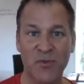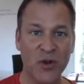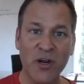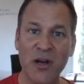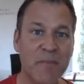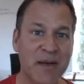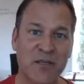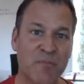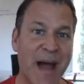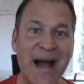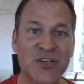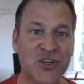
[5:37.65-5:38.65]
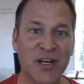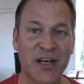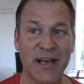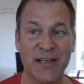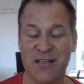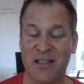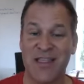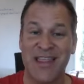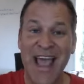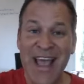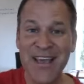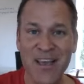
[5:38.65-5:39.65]
They're going to be as passionate as
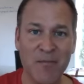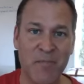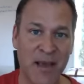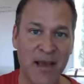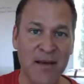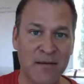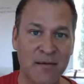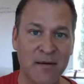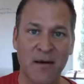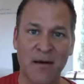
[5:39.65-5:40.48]
they can be,